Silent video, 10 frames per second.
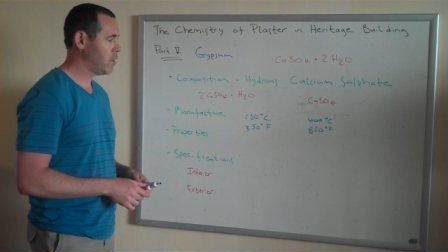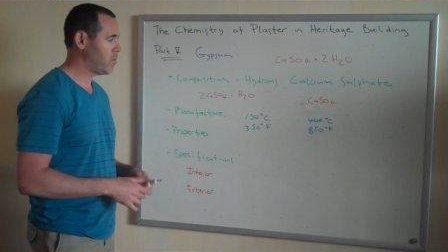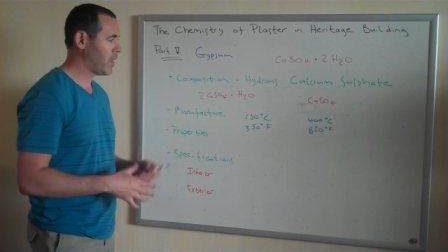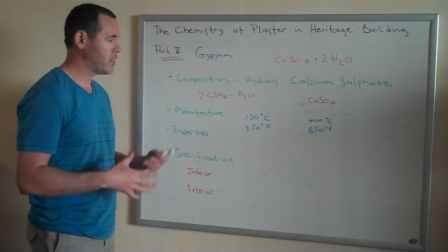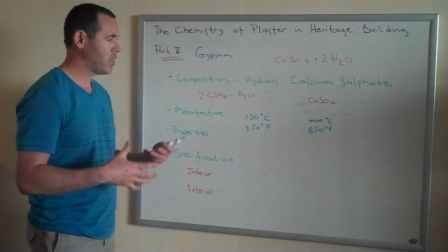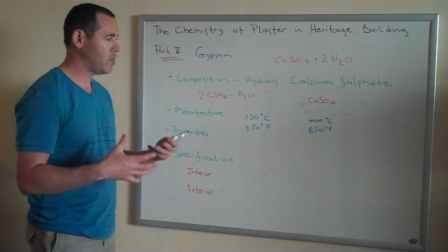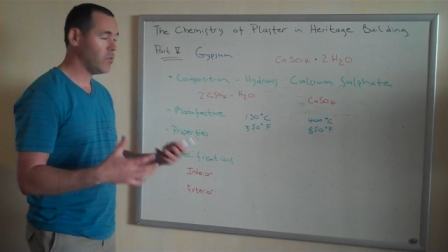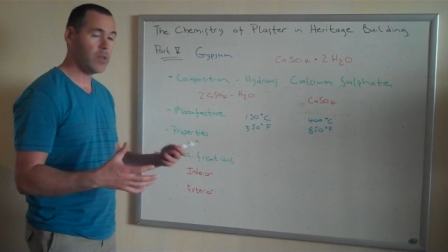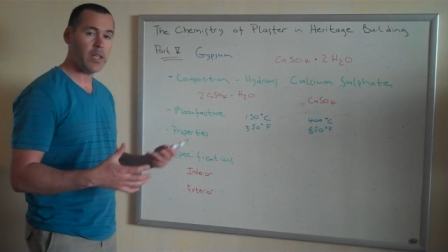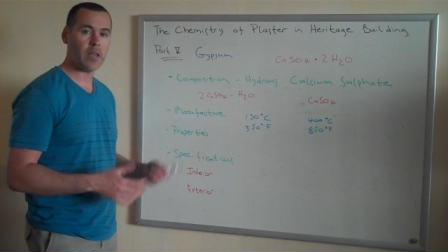makes it
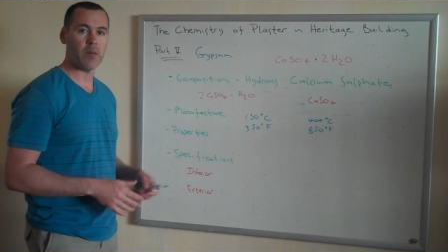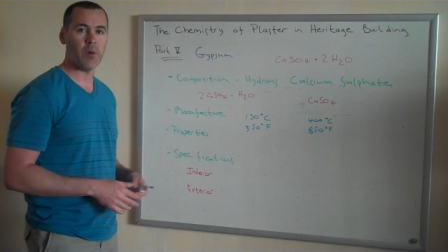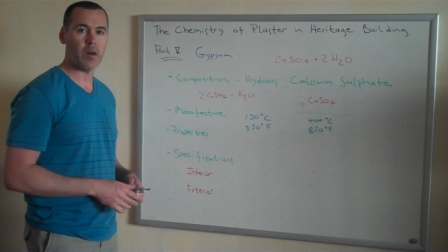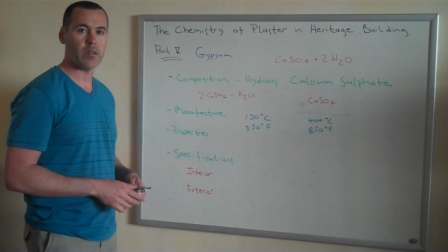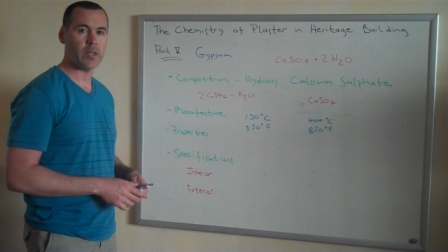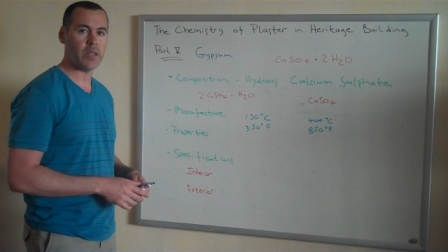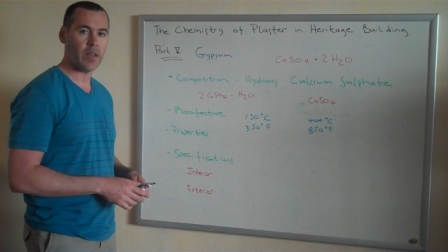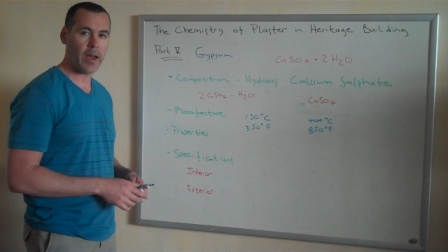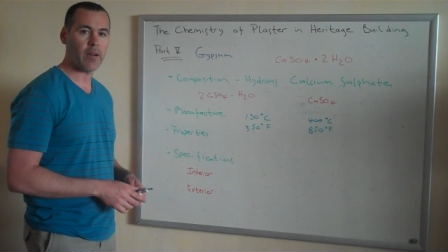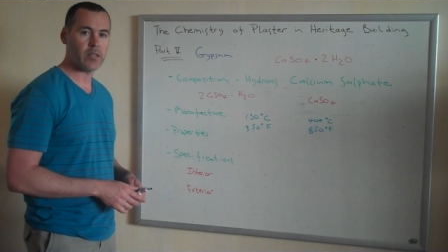unique among the, the
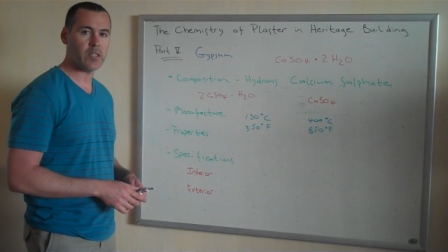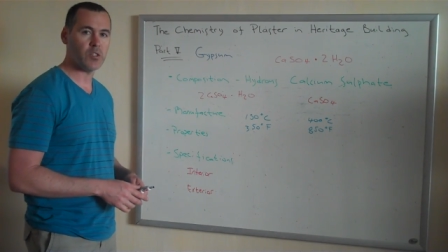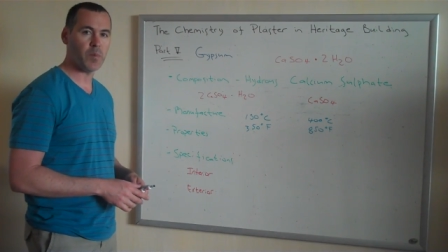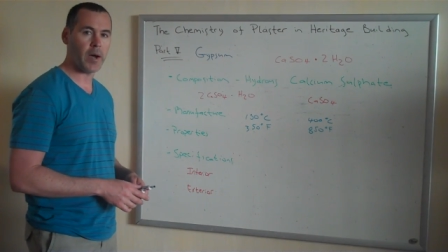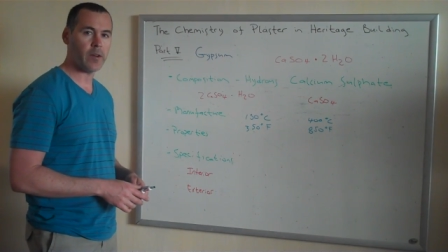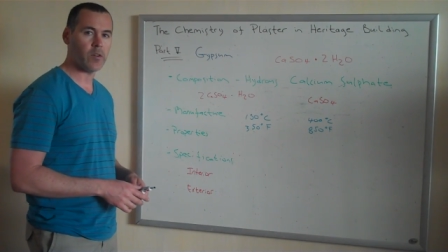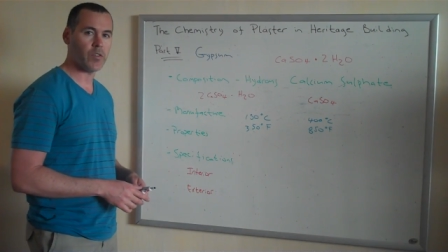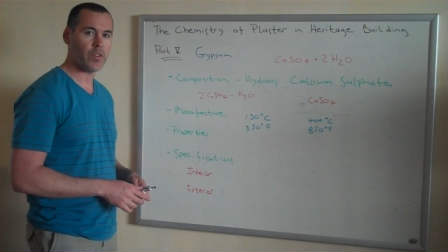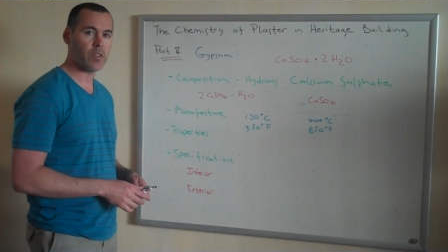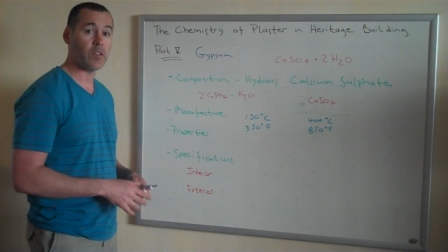heritage
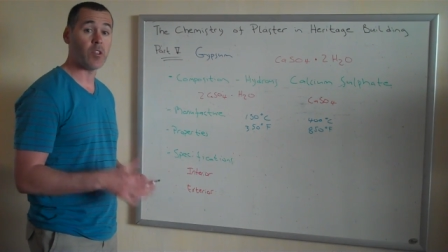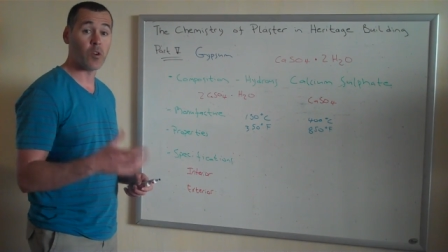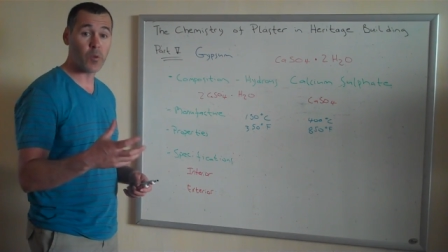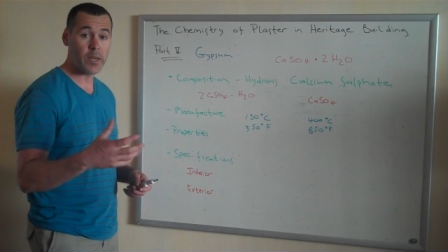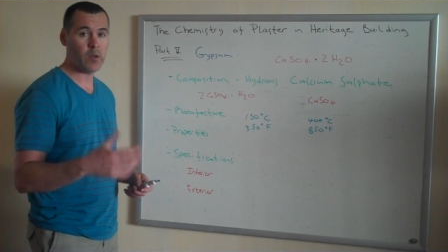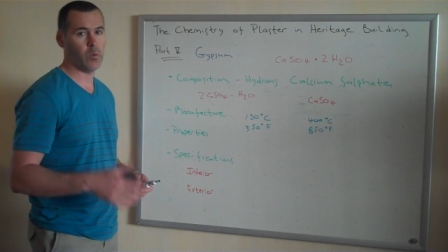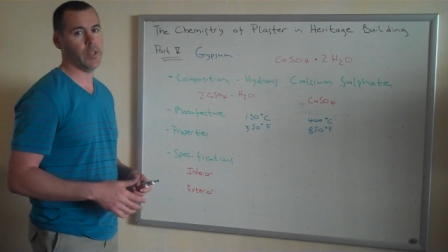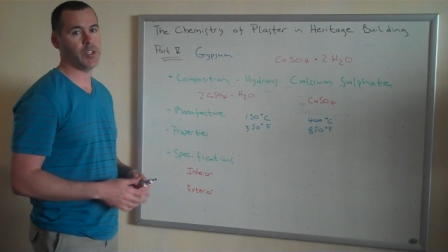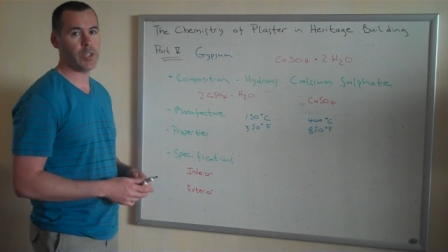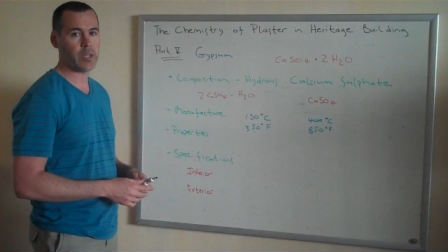binders, degree to
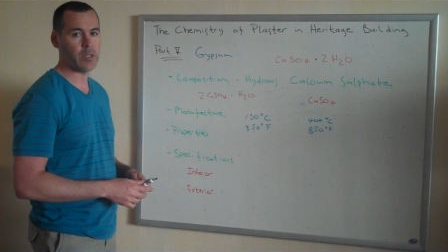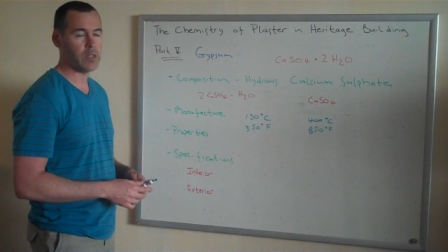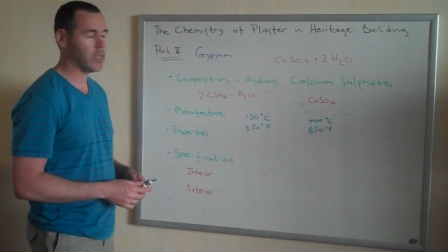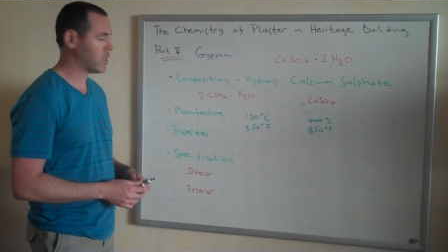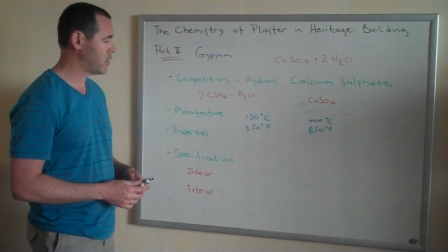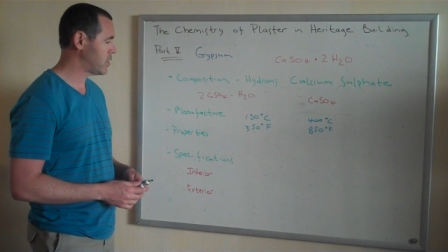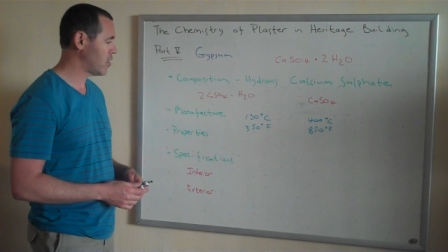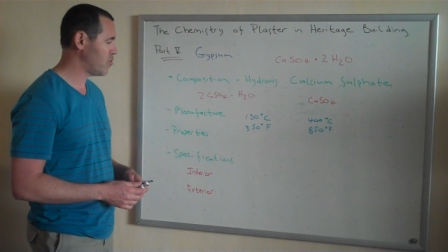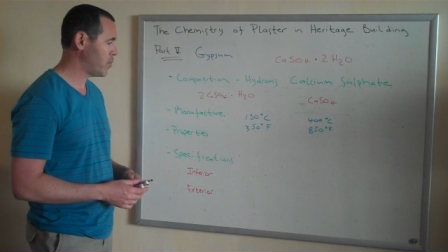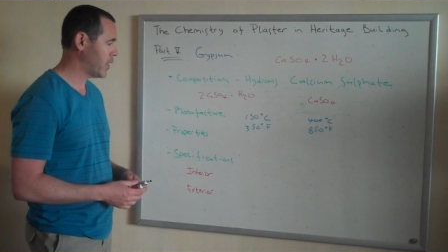which it can, it can
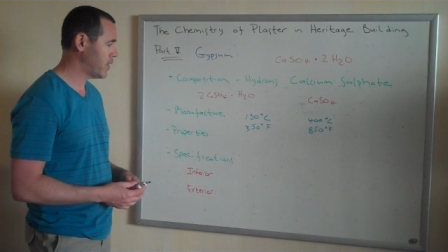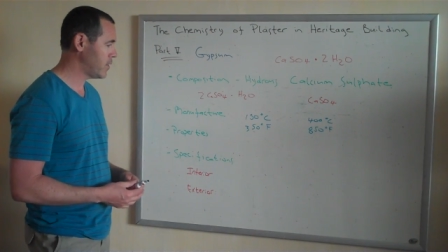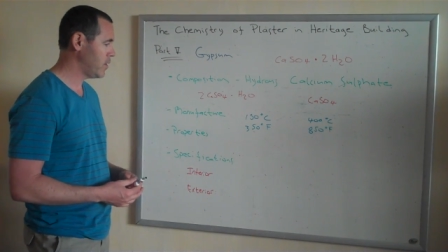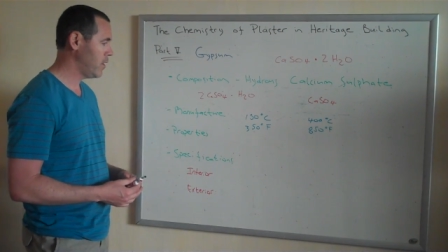self-bind.